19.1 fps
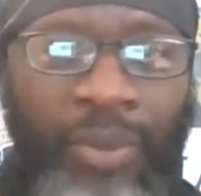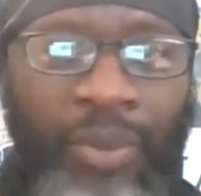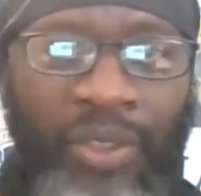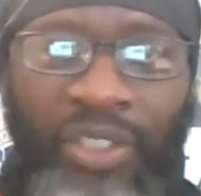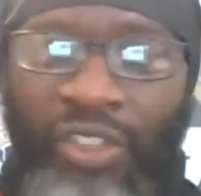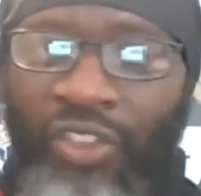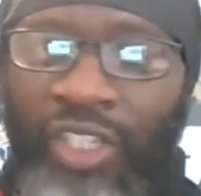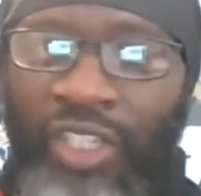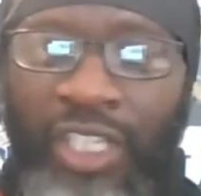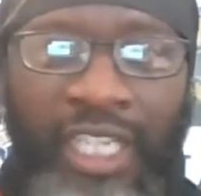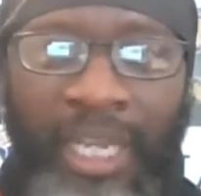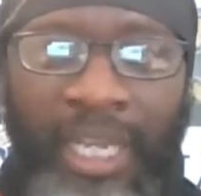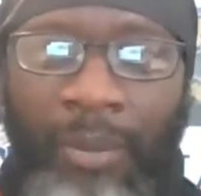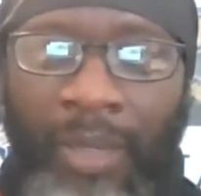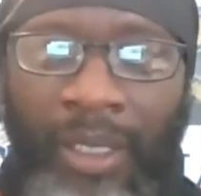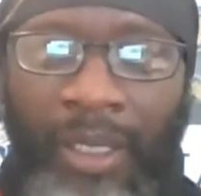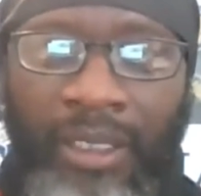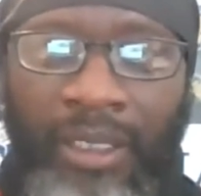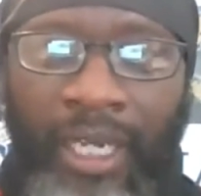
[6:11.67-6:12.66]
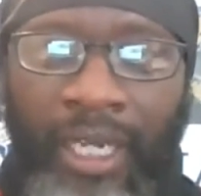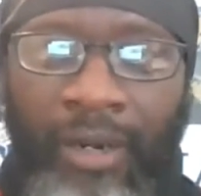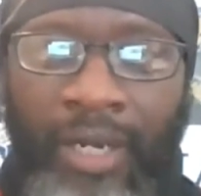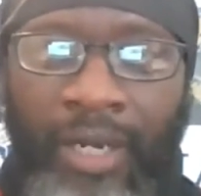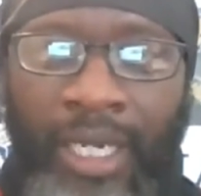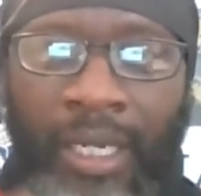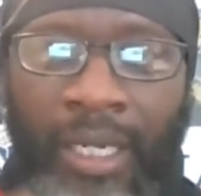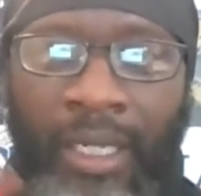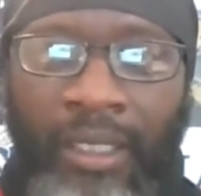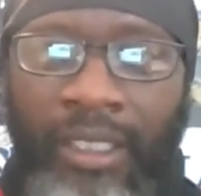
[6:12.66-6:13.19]
position in their
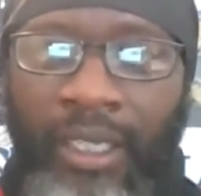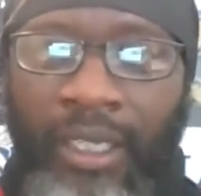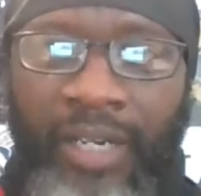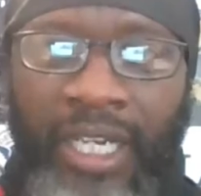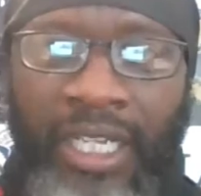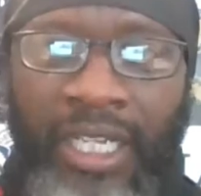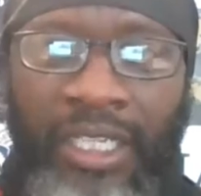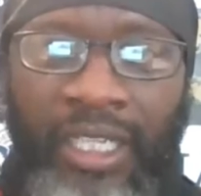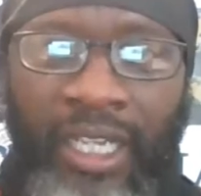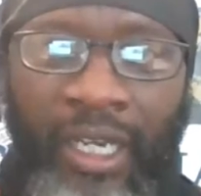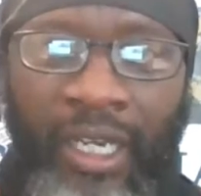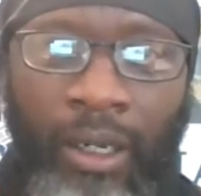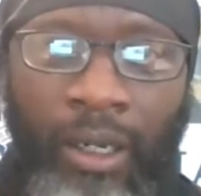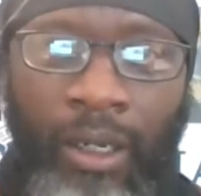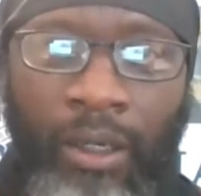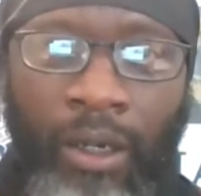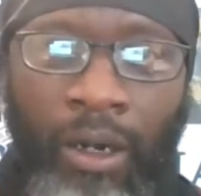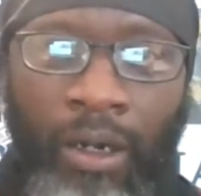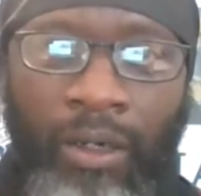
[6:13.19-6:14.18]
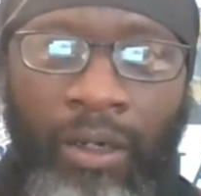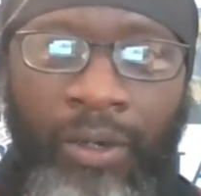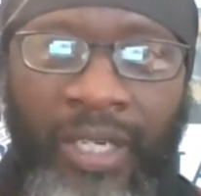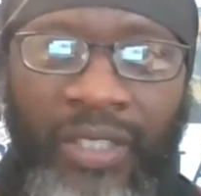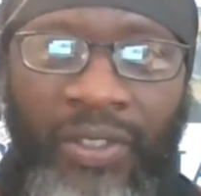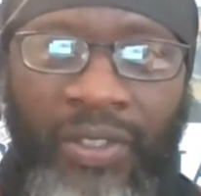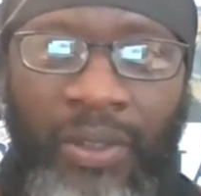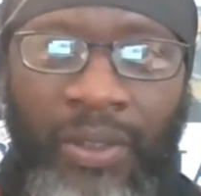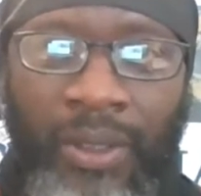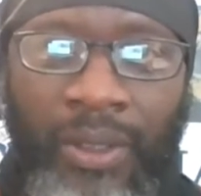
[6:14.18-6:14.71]
military, they're in their
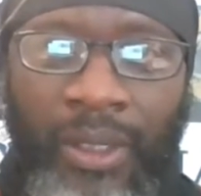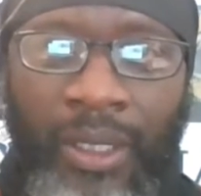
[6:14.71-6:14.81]
Congress,